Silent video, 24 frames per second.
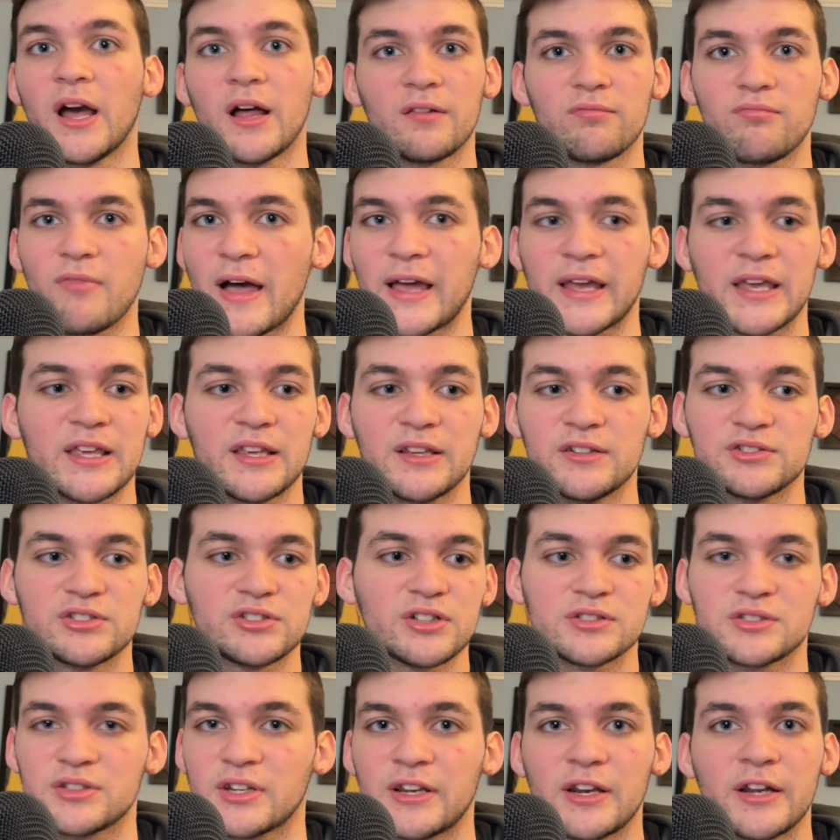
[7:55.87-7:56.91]
Like, he's
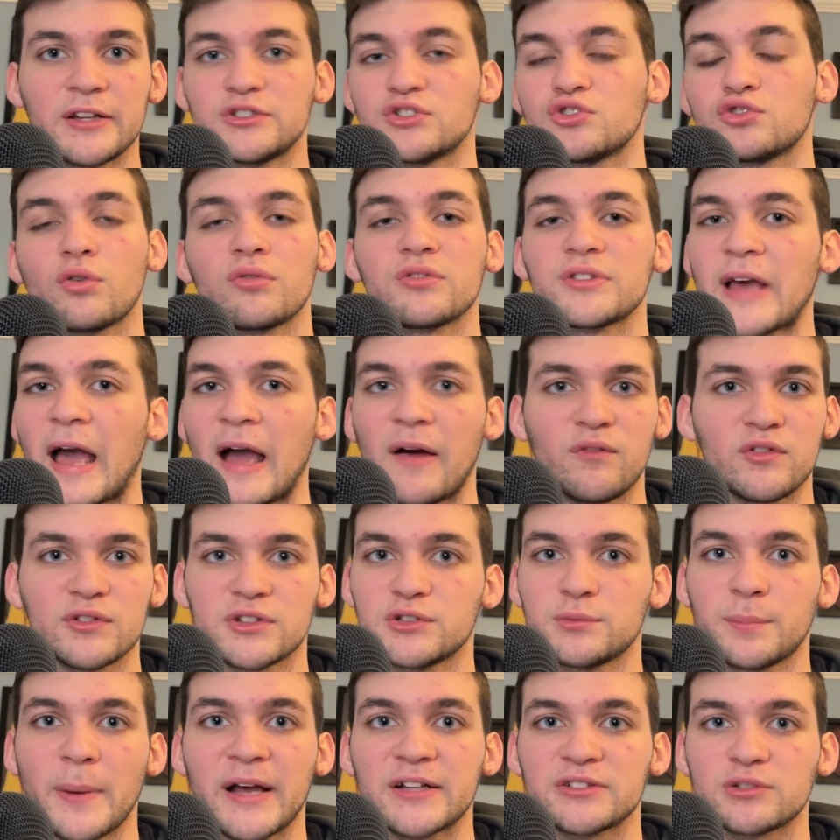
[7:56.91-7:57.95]
just an insult to have on this
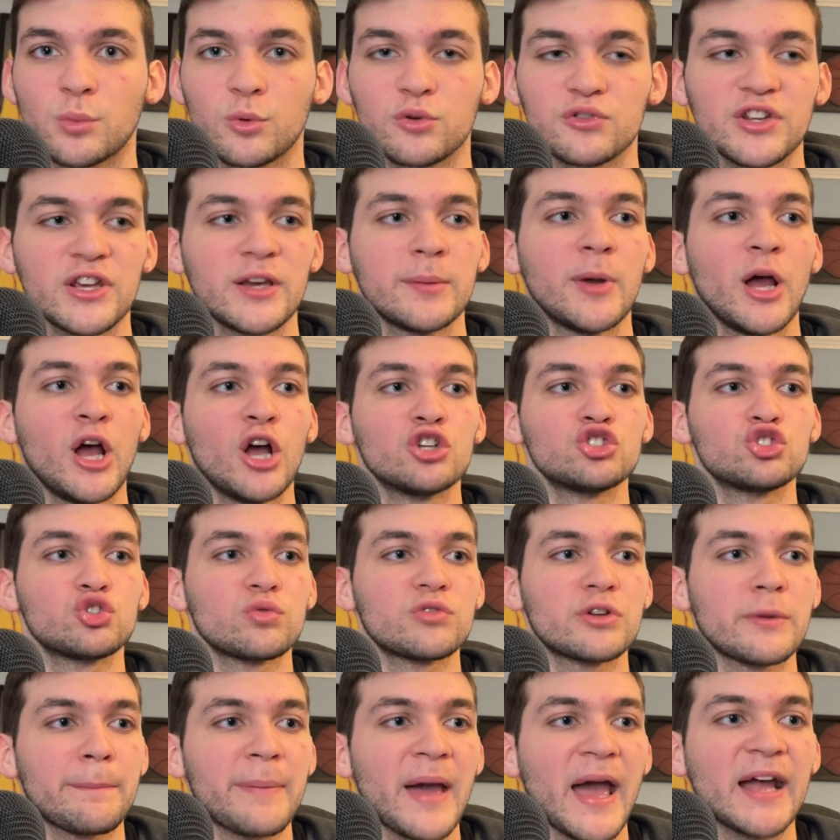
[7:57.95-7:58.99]
basketball team. So it
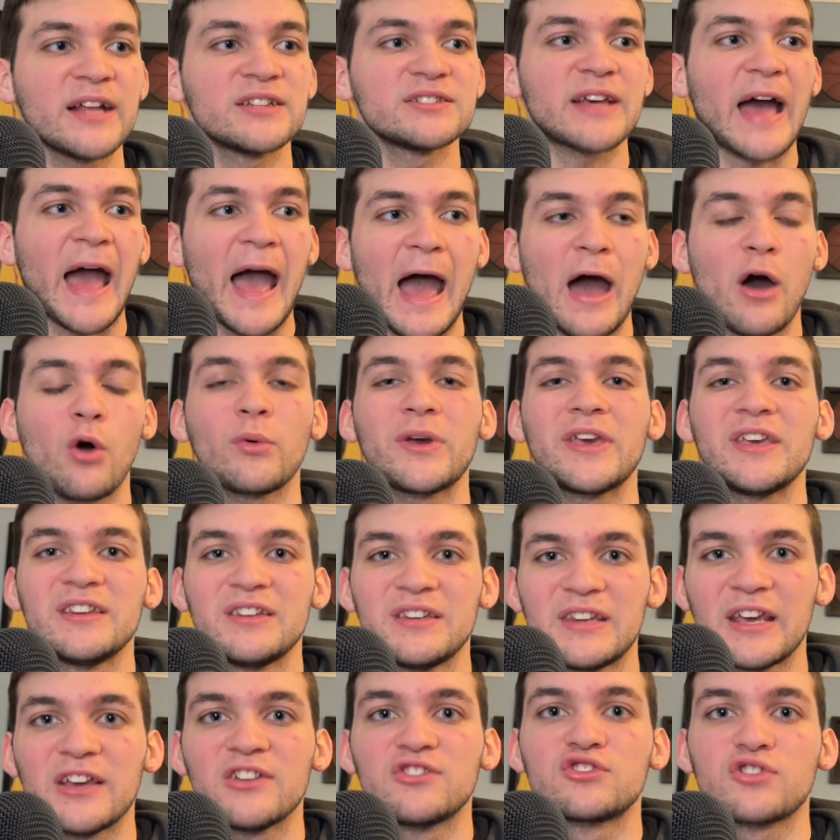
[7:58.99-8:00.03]
depends how he
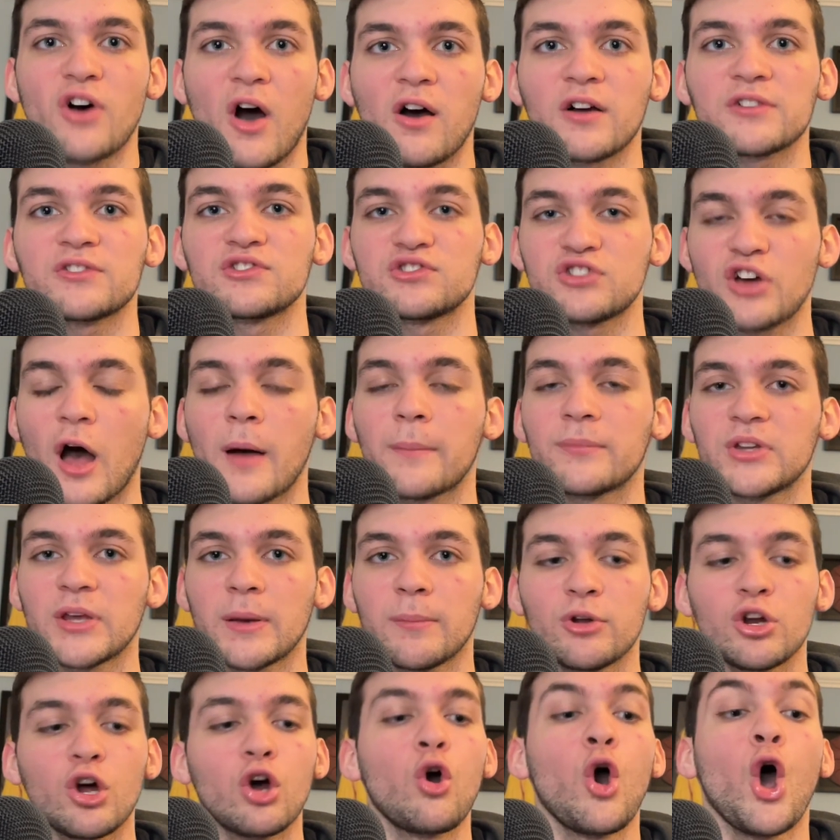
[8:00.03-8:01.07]
did talk to Tom
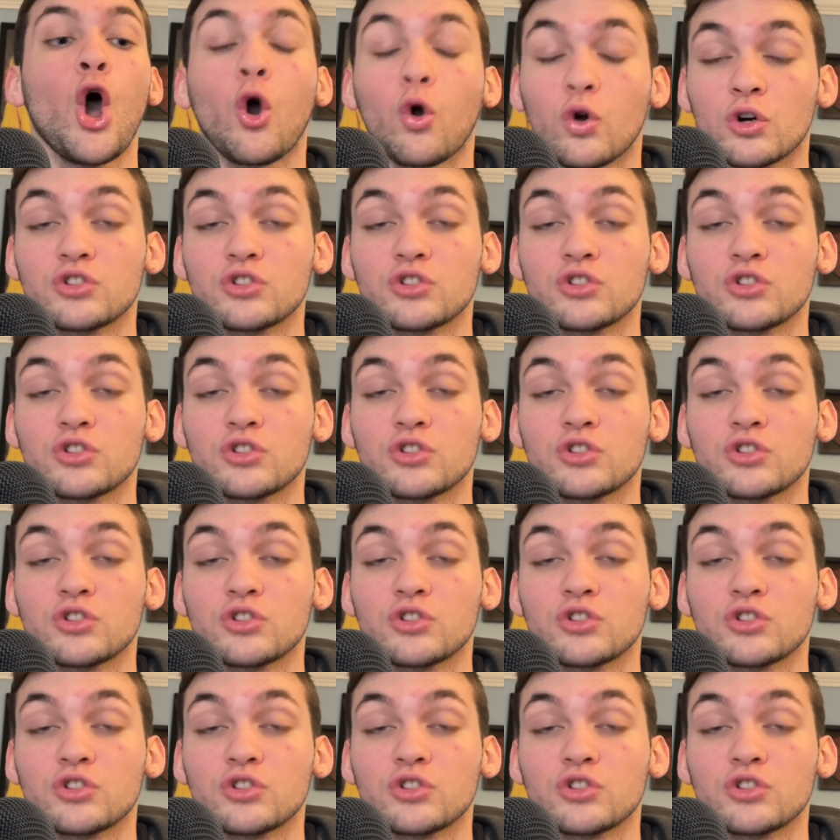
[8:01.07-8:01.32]
Thibodeau or